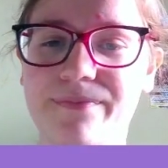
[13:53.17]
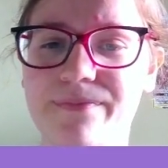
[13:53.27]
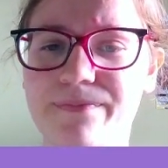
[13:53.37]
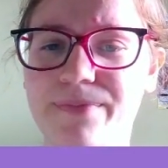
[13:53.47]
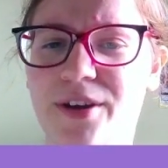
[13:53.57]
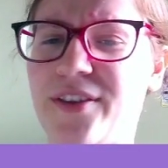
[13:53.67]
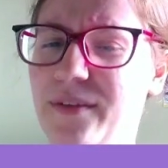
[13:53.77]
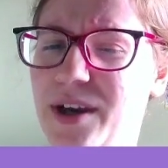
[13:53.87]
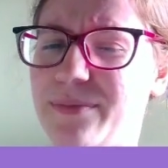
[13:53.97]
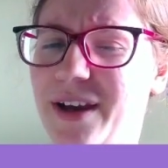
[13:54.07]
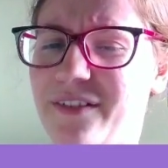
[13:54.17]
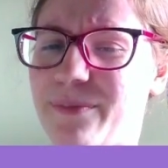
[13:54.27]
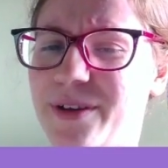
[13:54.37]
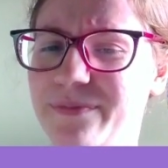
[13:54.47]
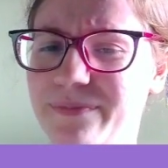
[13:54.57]
because they weird me out a
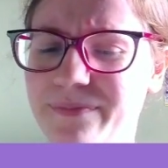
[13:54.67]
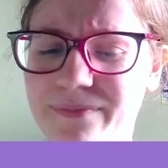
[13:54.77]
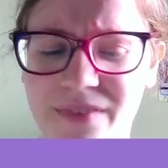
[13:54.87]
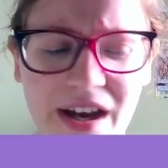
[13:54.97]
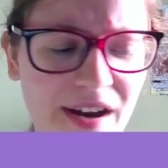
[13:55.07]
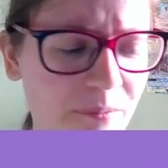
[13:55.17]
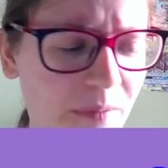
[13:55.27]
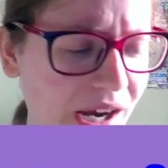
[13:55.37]
bit. I